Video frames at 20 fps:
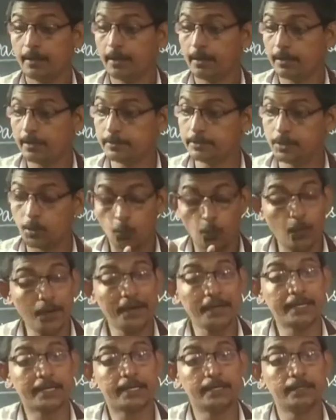the
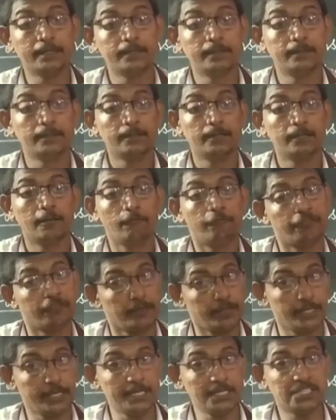work
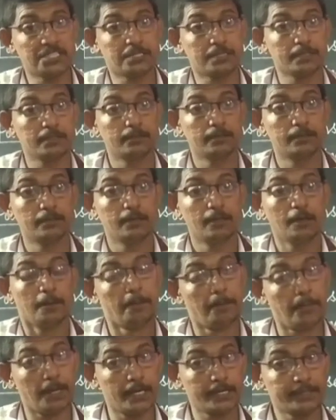finished,
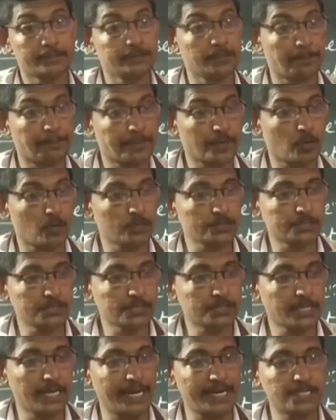but the
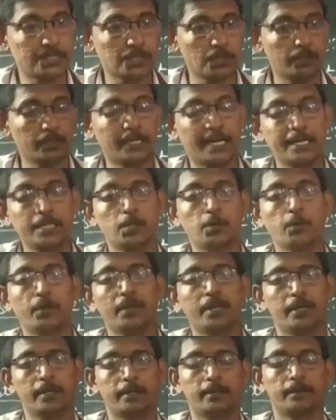process adds on
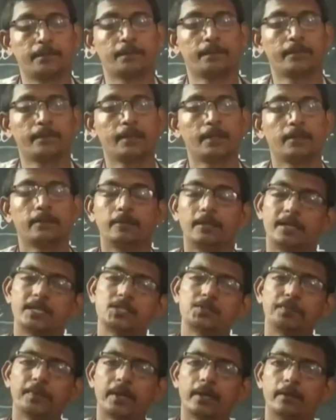continuing. That
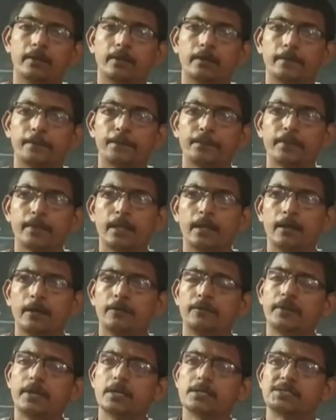is mean
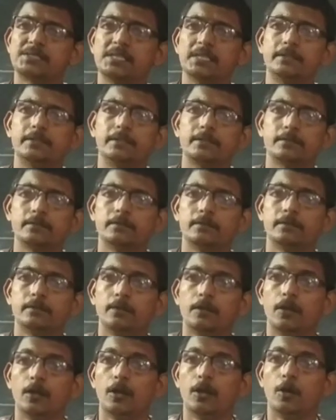we say that
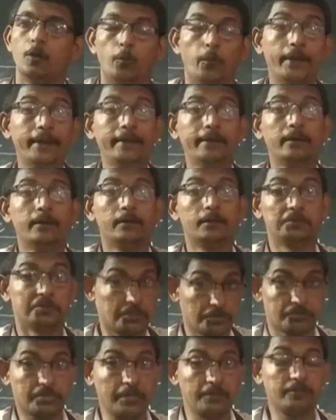when
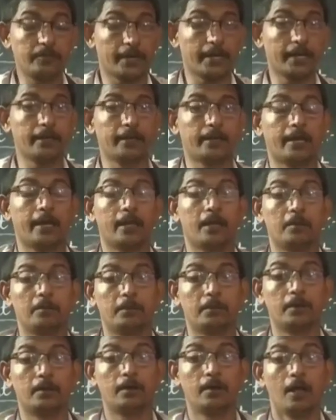the thundering
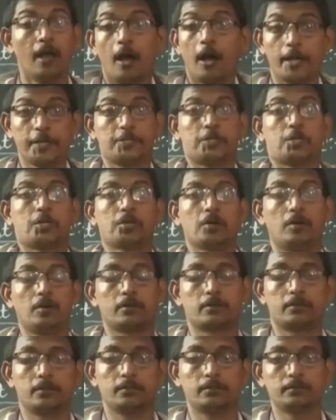came, I
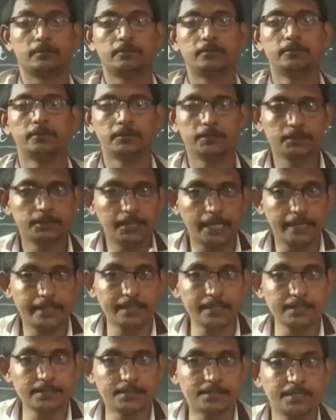shocked.
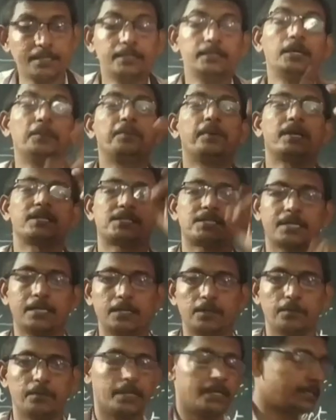That is the past
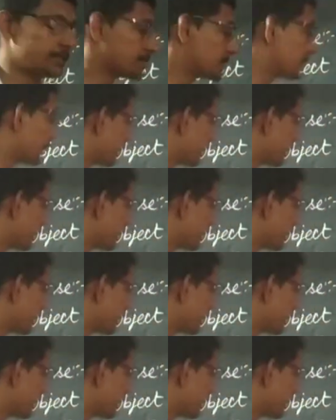continuous.